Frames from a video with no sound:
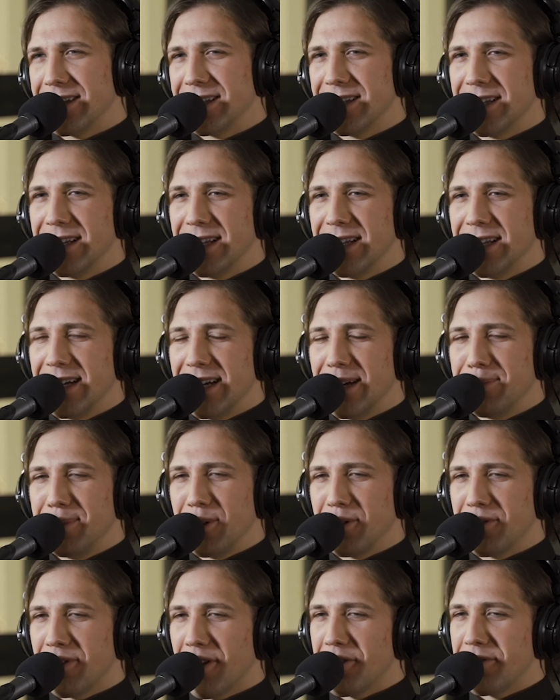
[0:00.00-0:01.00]
and
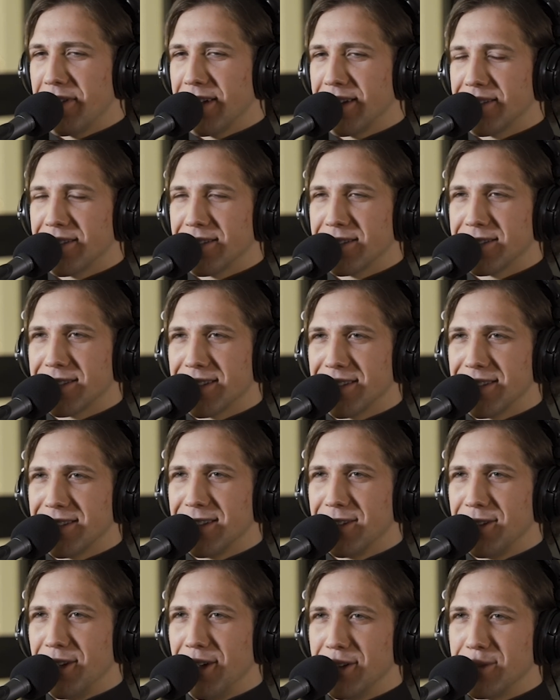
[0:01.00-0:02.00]
being with Father Victor. So
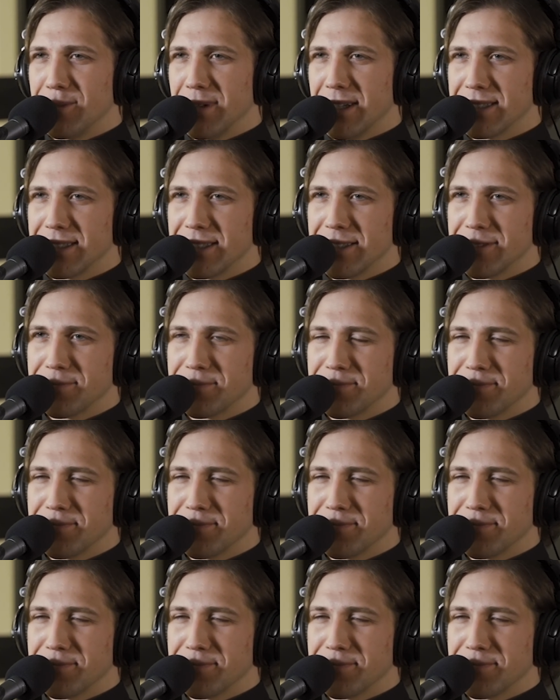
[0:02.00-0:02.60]
a huge blessing.